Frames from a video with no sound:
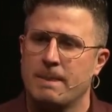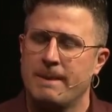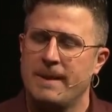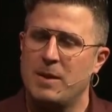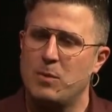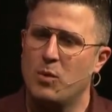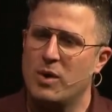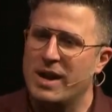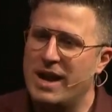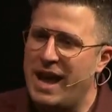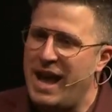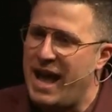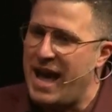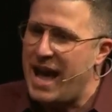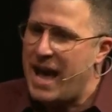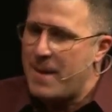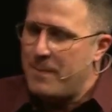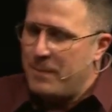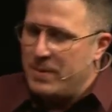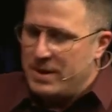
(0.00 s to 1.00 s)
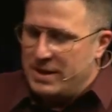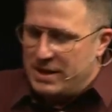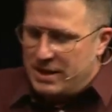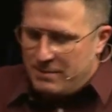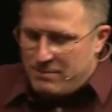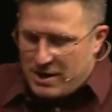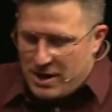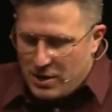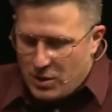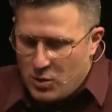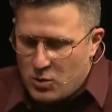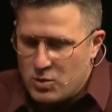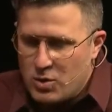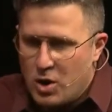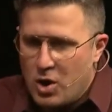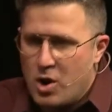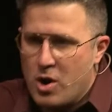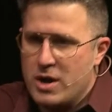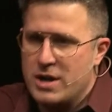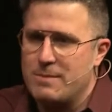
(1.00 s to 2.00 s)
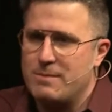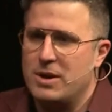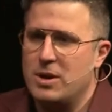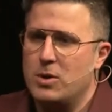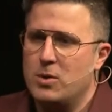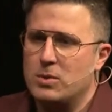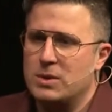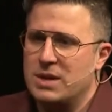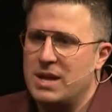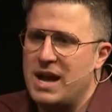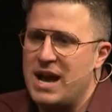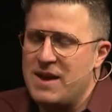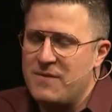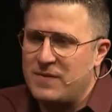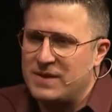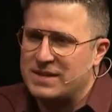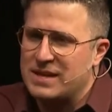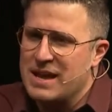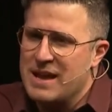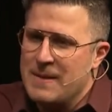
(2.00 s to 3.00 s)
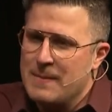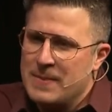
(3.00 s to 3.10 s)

And what happened in my own heart and in my own life is,